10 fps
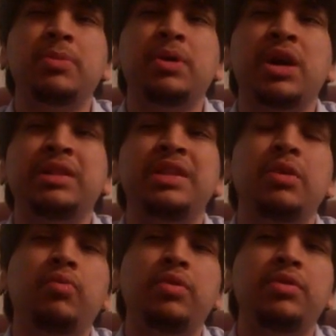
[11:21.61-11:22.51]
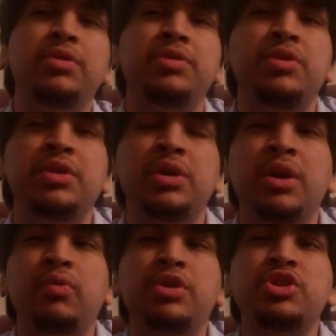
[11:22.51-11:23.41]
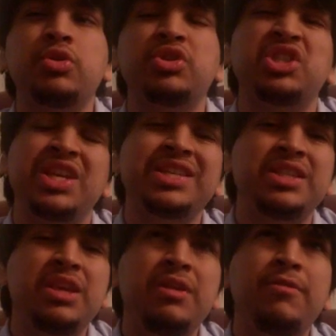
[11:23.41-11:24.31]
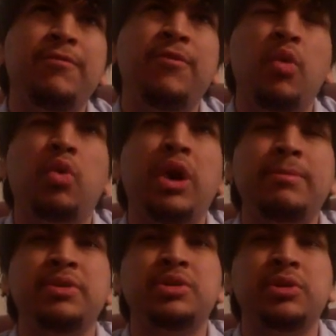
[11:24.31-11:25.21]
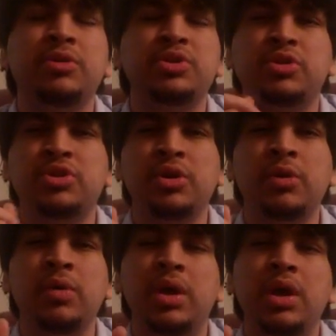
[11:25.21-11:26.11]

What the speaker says: cut the original 64 episodes or so.